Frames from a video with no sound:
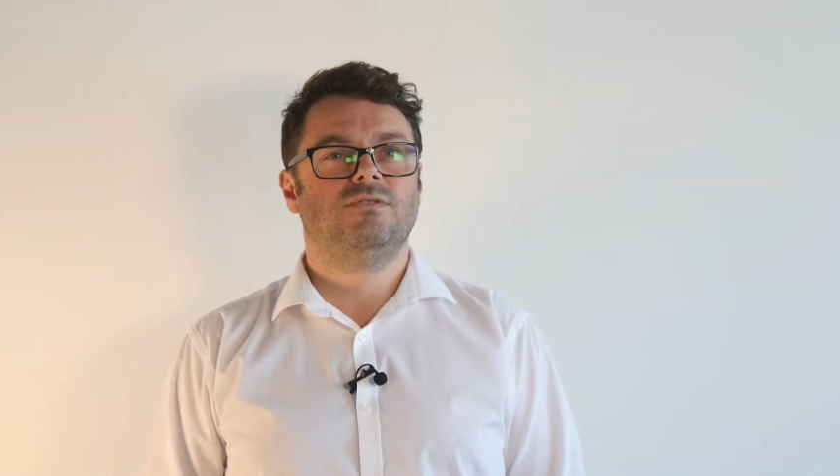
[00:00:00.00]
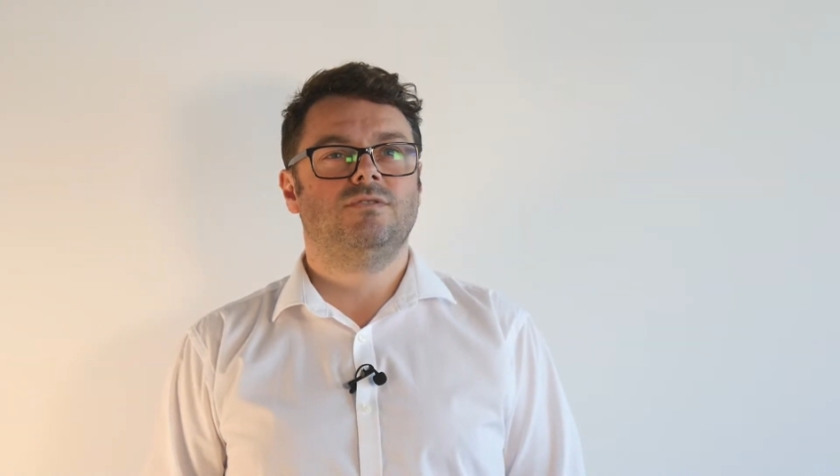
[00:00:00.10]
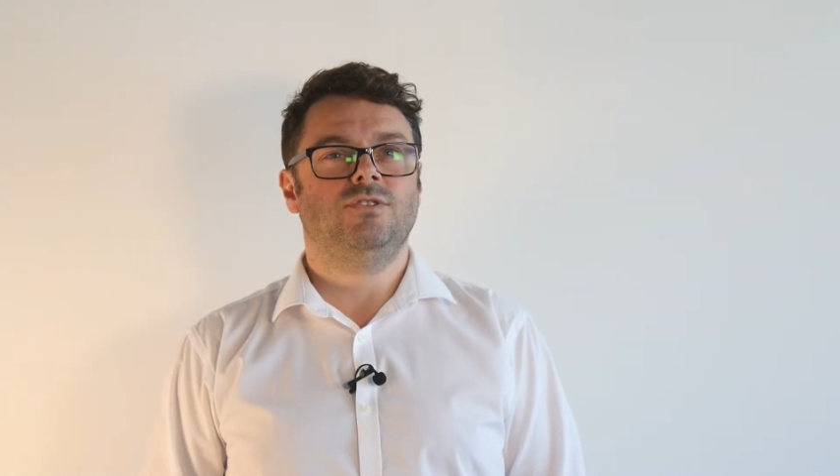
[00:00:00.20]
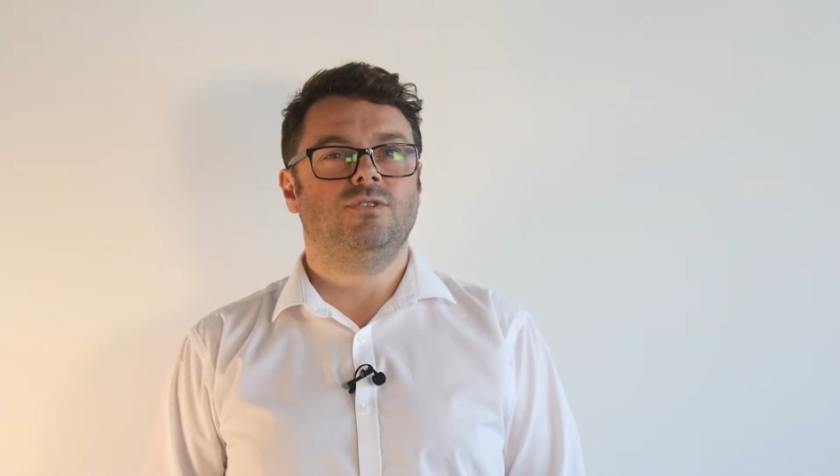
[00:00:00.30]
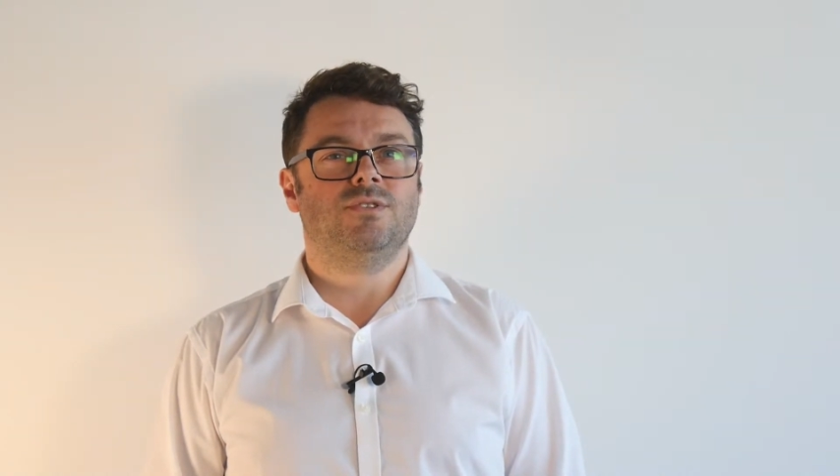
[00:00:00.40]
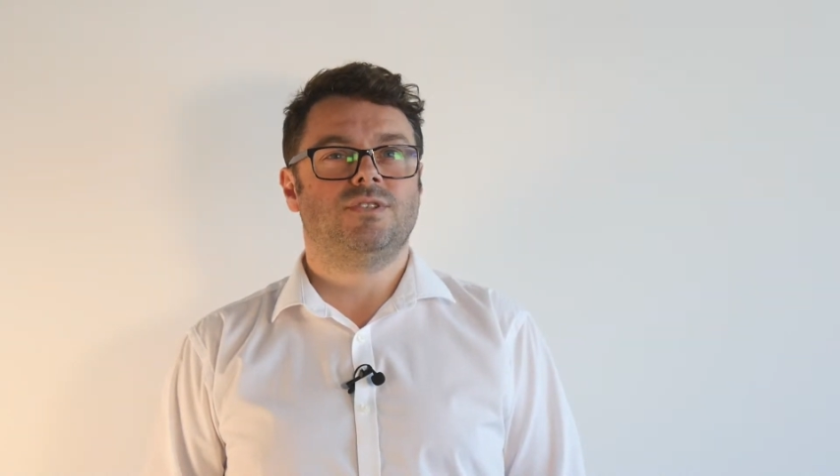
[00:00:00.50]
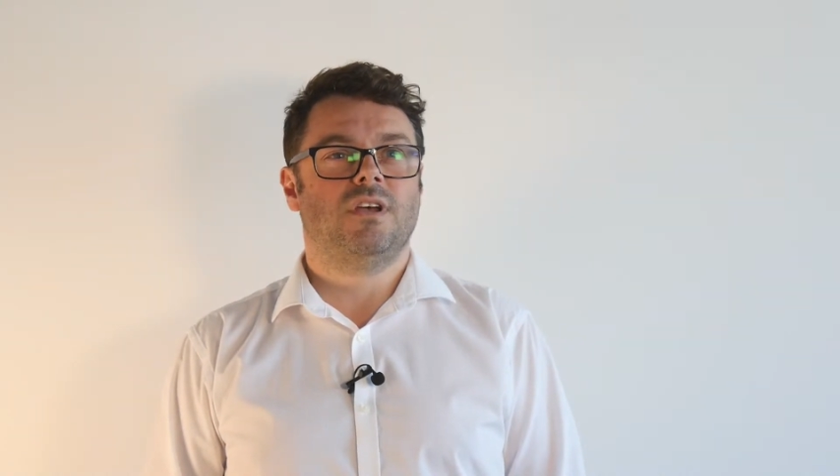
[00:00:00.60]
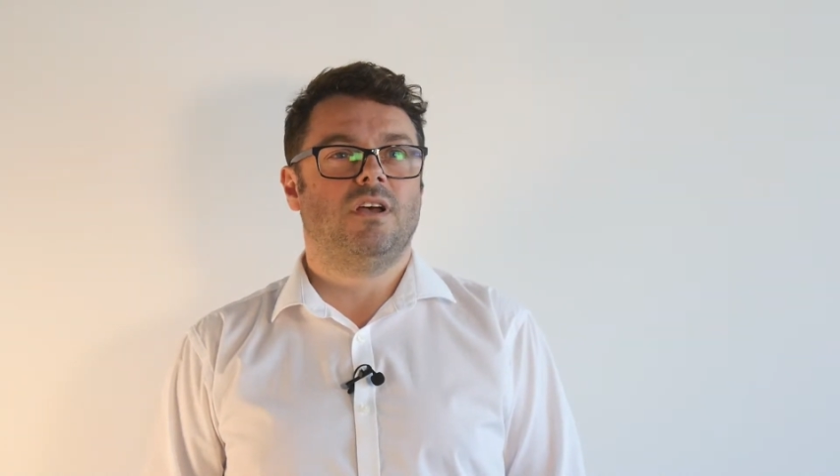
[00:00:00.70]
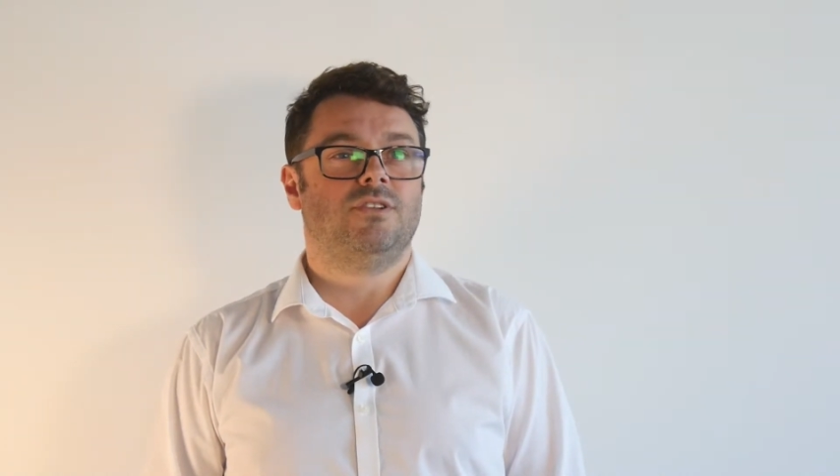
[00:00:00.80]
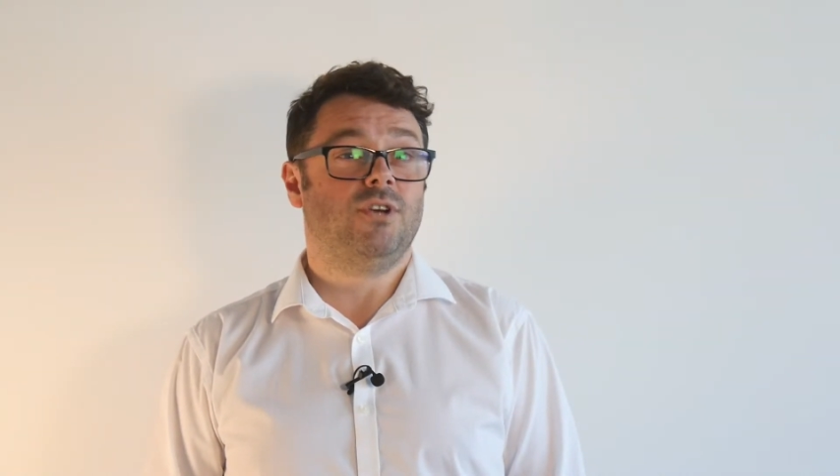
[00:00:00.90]
Use
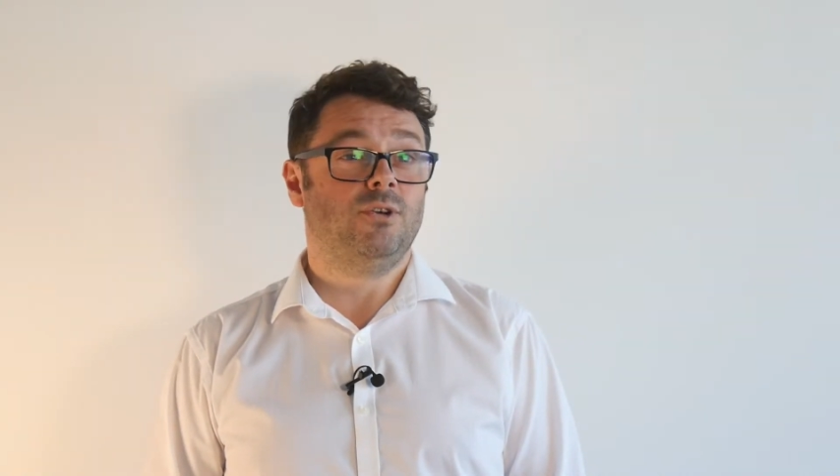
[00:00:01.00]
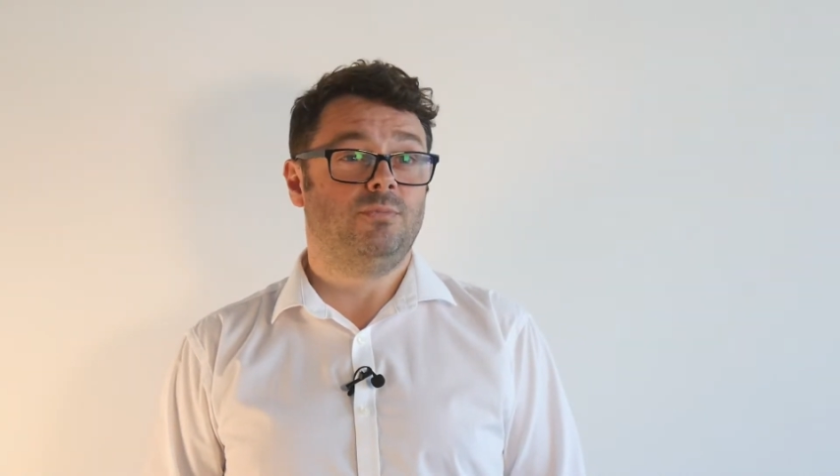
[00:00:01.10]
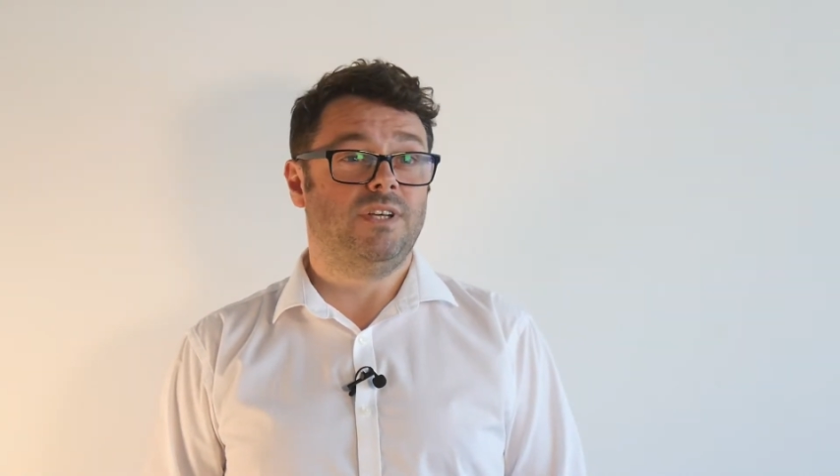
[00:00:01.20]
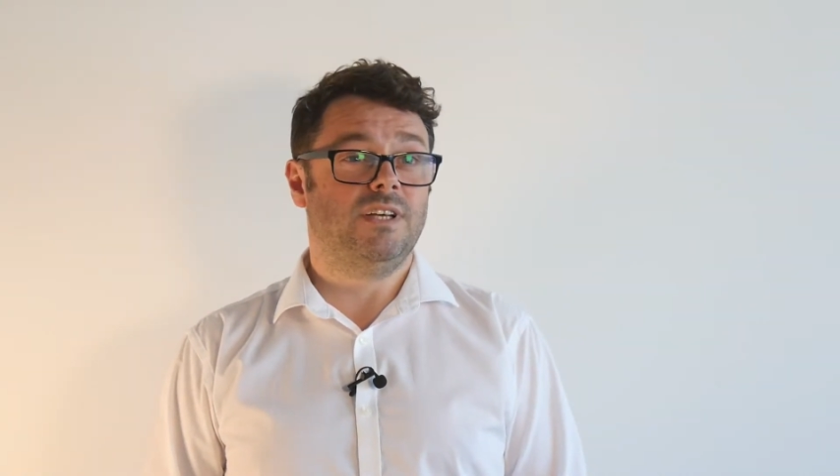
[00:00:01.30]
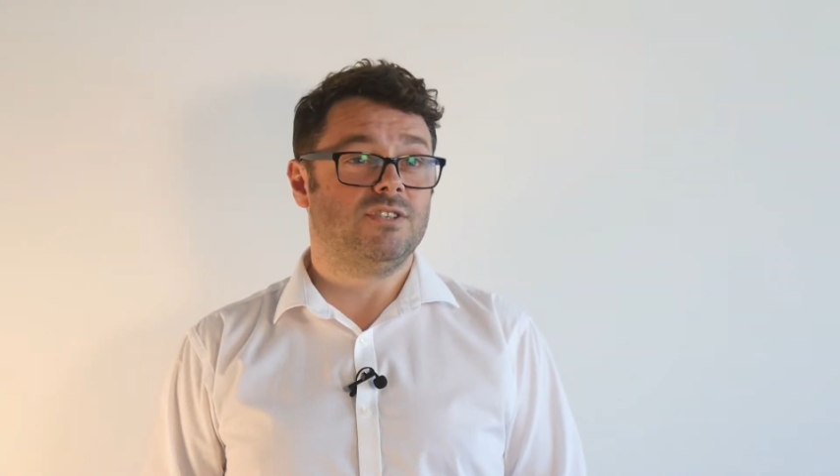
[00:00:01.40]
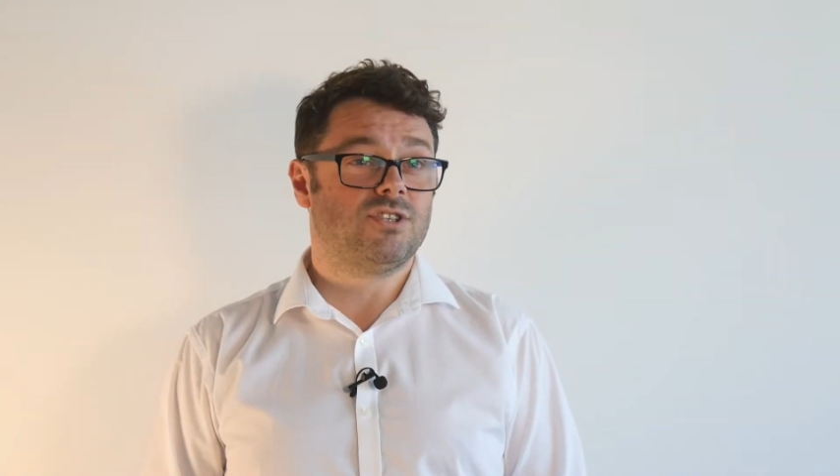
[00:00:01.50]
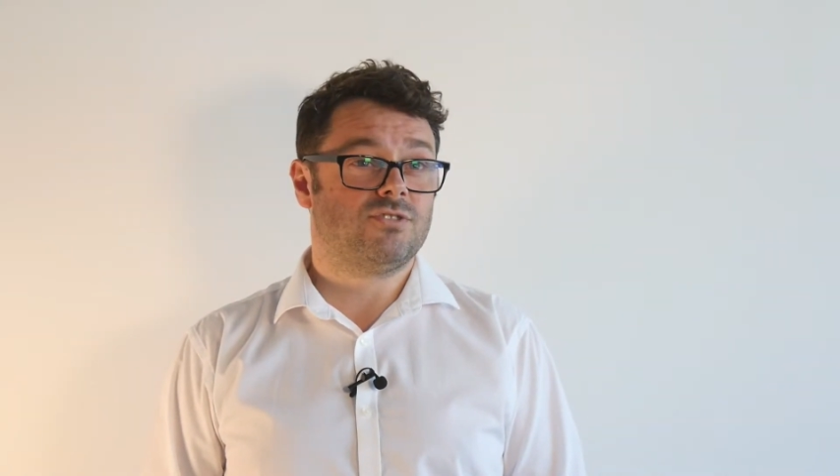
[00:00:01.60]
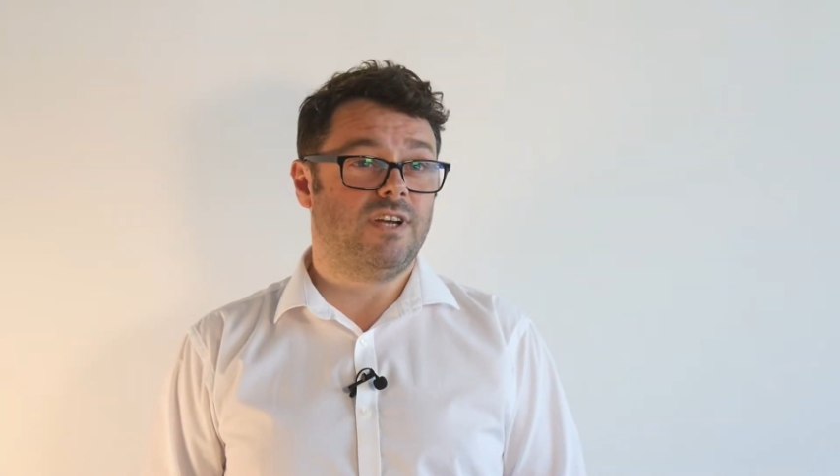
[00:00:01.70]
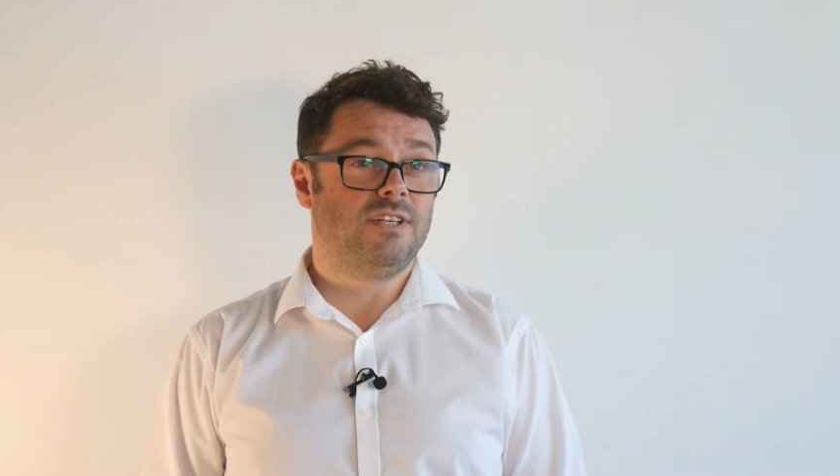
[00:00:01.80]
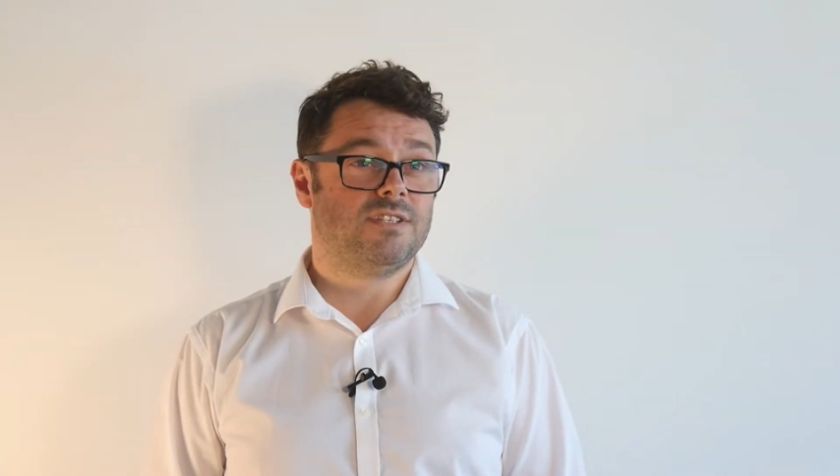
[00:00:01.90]
Adobe
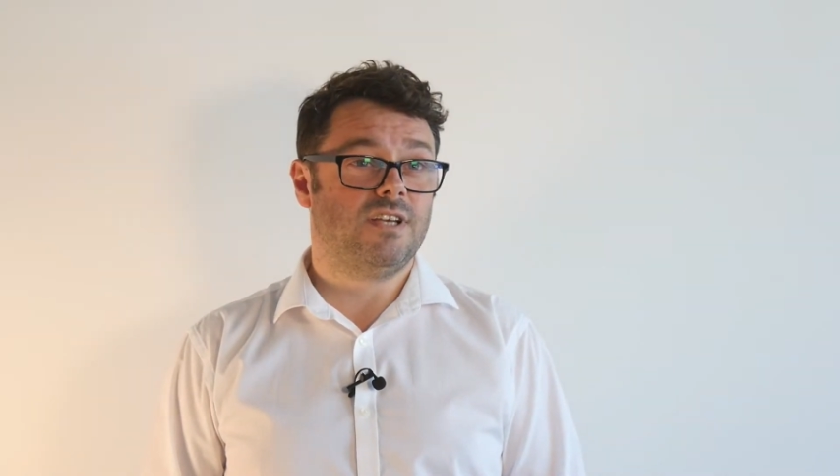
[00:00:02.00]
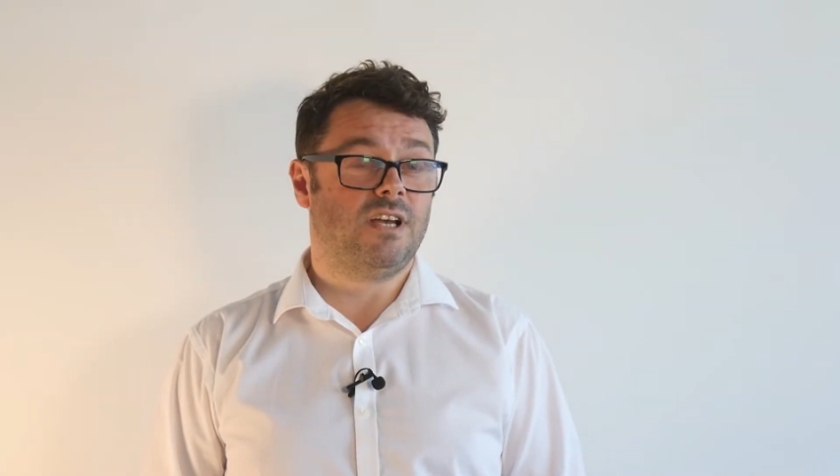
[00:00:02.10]
Illustrator,